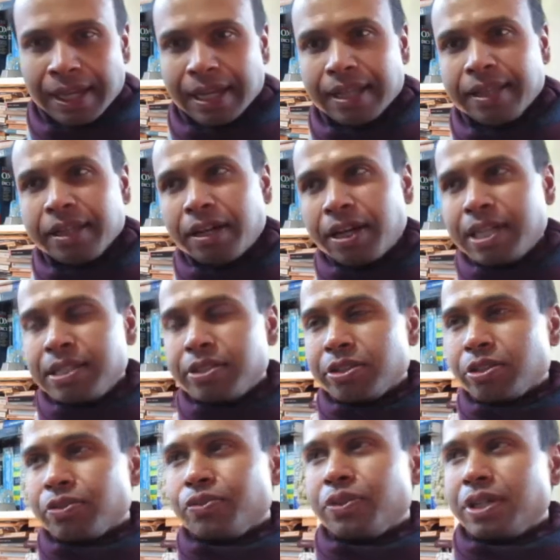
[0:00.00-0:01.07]
and the
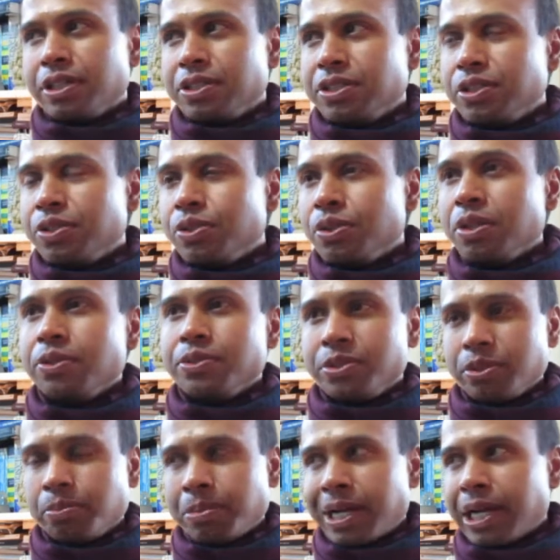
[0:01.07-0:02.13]
idea of uh, do you lose
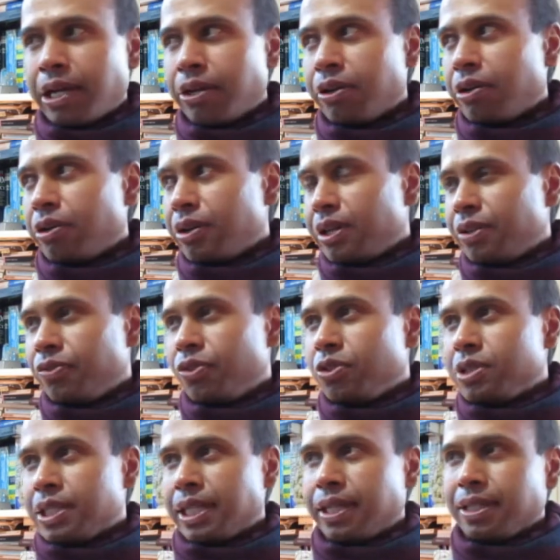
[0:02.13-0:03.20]
your power if you
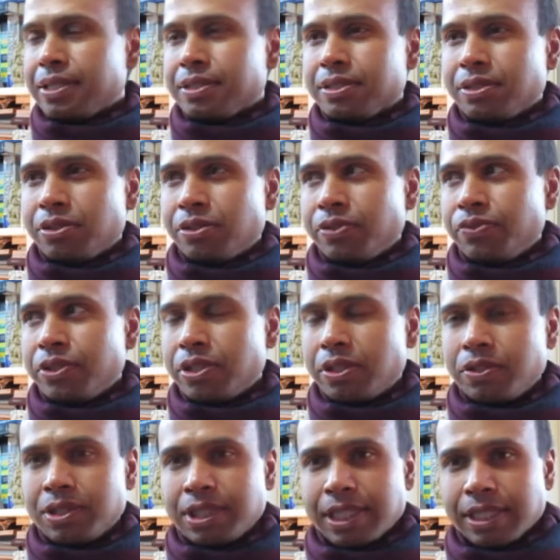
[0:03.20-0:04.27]
text or if you
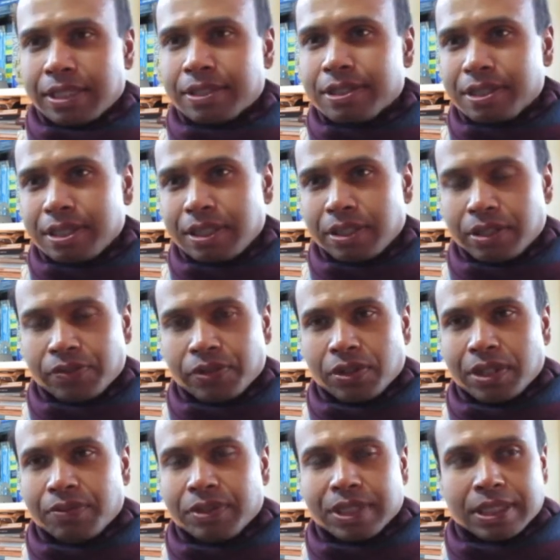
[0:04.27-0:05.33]
don't text, you know, if
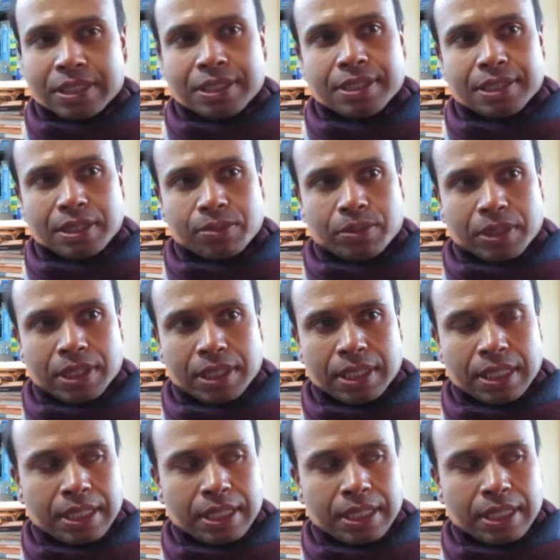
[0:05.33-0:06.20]
you're love addicted to someone.